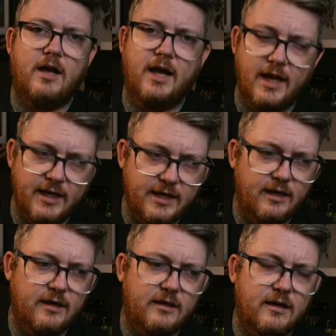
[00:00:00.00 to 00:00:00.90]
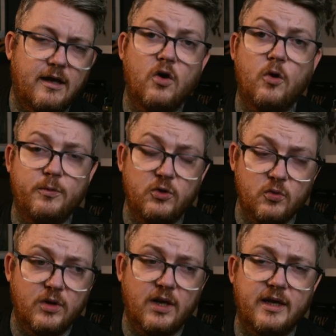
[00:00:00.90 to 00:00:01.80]
I like it. I hope you
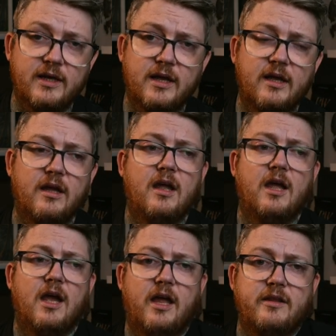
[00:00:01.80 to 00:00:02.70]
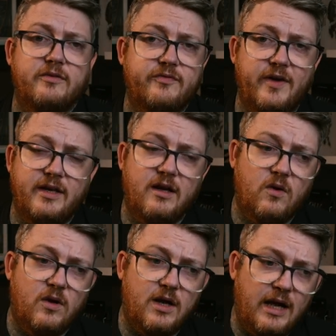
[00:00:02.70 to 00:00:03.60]
will like it. And to find
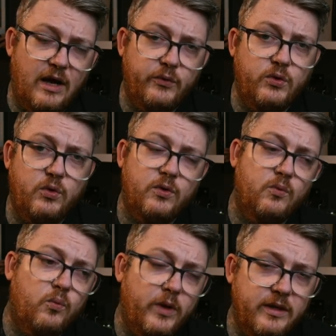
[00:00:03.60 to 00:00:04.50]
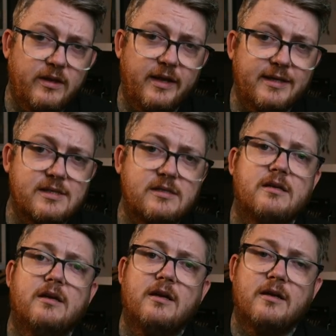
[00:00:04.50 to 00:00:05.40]
out how you can win this,
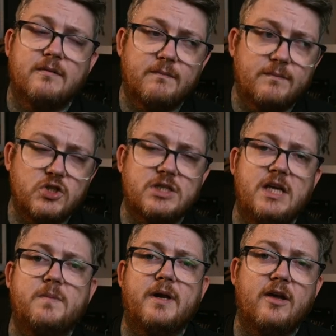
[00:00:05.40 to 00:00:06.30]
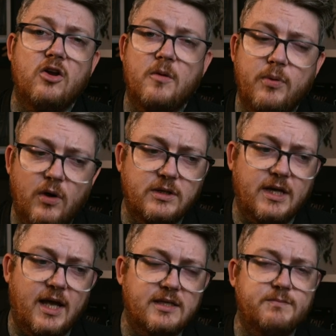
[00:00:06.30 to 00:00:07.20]
just keep an eye on our
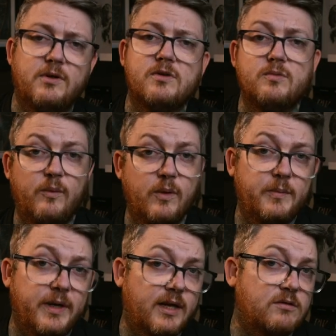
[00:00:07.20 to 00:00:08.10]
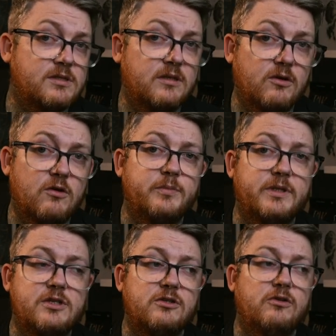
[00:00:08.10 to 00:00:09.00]
podcast, because we will be announcing the
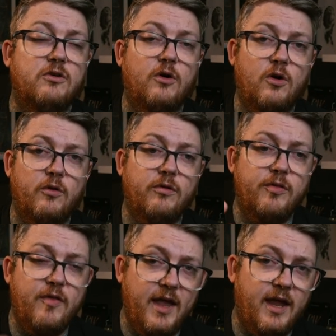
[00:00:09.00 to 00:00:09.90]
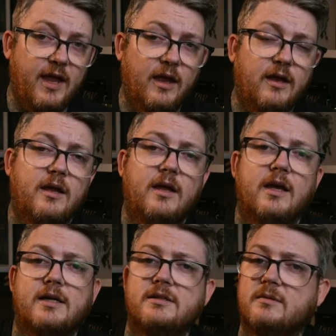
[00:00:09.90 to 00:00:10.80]
competition on there
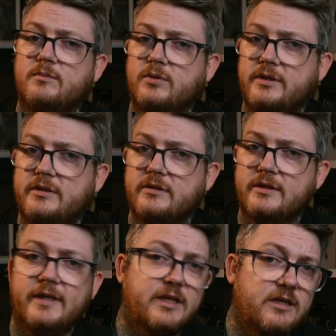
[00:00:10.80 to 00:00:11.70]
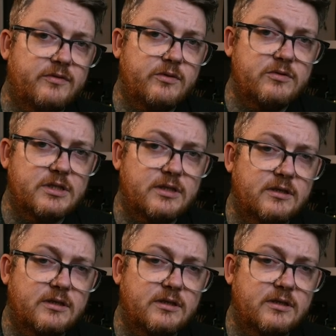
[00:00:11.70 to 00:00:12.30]
at some point in the near future.